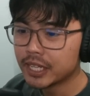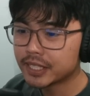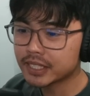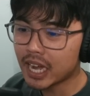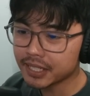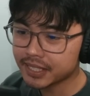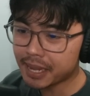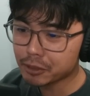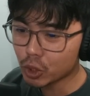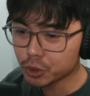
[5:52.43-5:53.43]
This card's
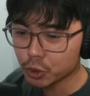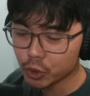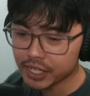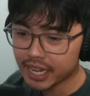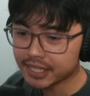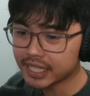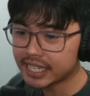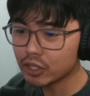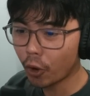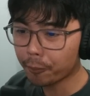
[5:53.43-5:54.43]
name is also treated as
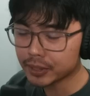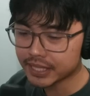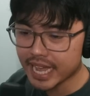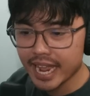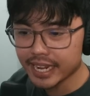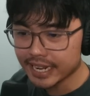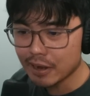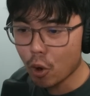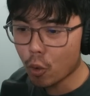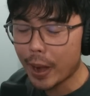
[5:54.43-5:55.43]
King Goma DA in
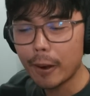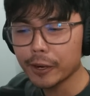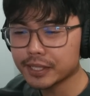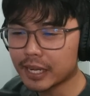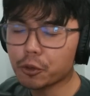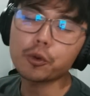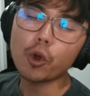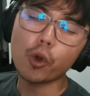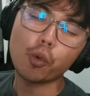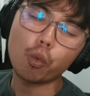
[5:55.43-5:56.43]
all areas. I don't
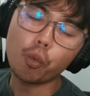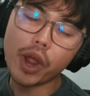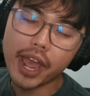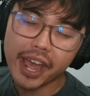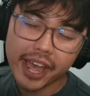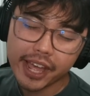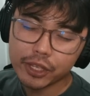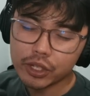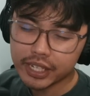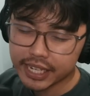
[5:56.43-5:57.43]
know where
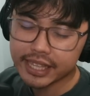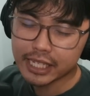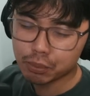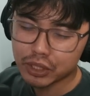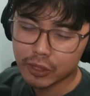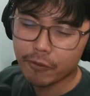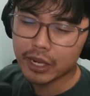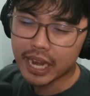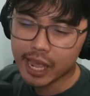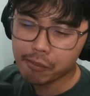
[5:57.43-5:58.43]
you need that specific
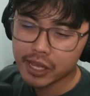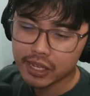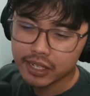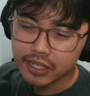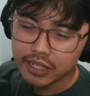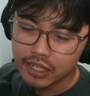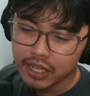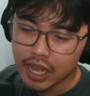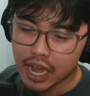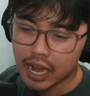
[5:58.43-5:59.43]
naming
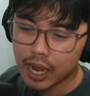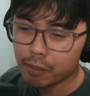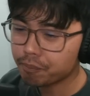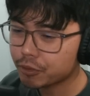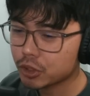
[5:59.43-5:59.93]
to